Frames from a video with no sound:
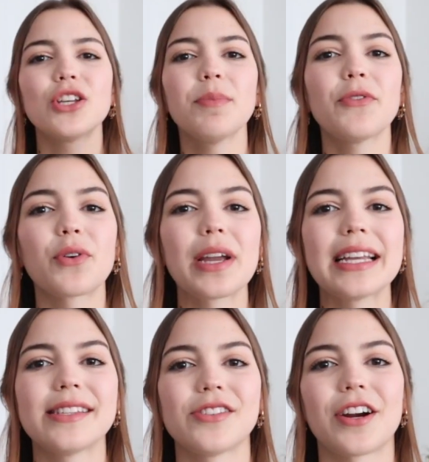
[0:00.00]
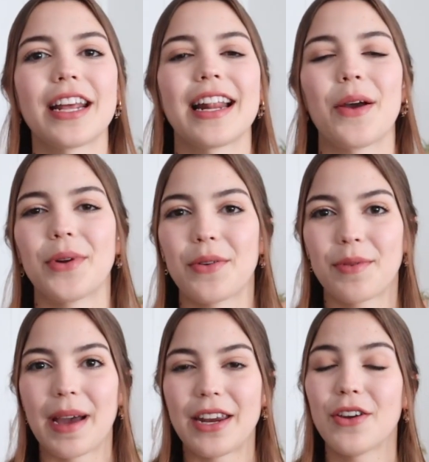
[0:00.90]
So before we get started, I want to
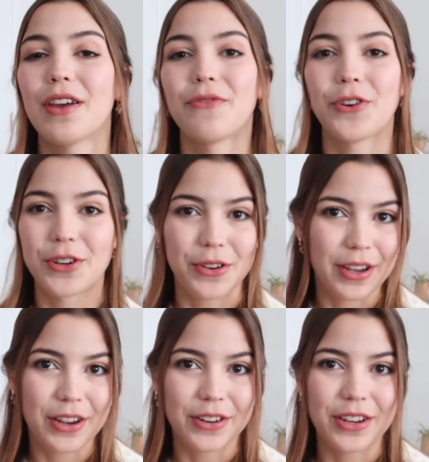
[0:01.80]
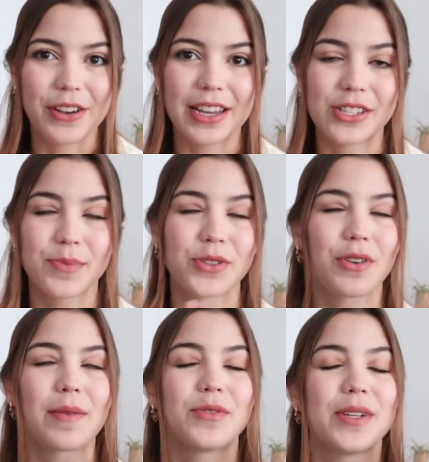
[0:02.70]
remind you, if you're new here, you can
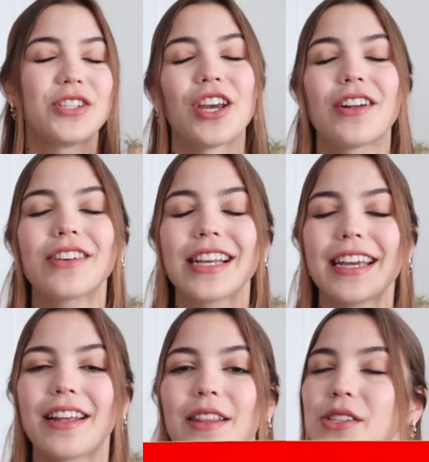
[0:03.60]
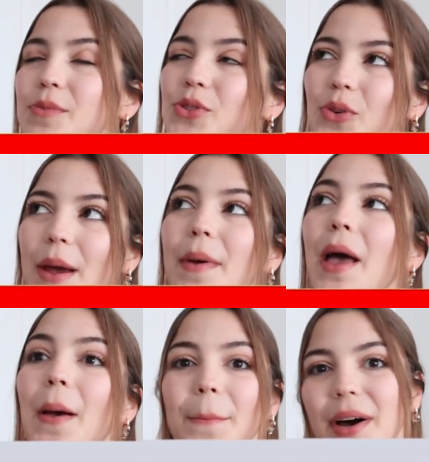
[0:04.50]
subscribe to my channel clicking on the subscribe
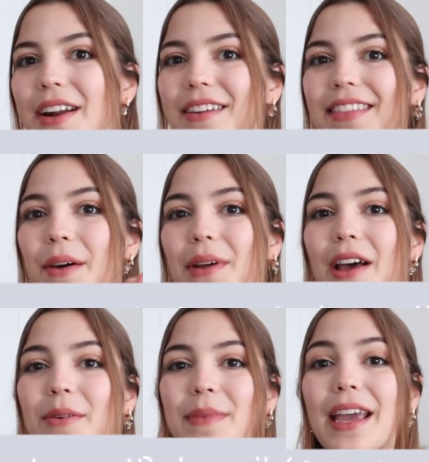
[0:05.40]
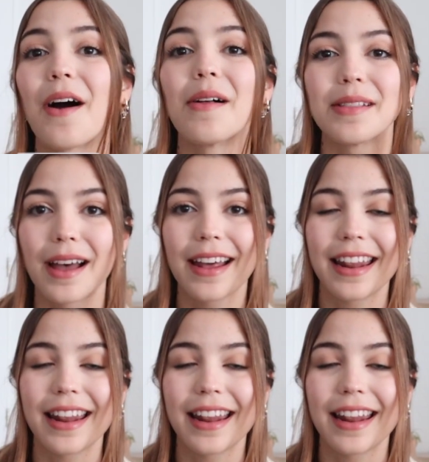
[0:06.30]
button. That would help me a lot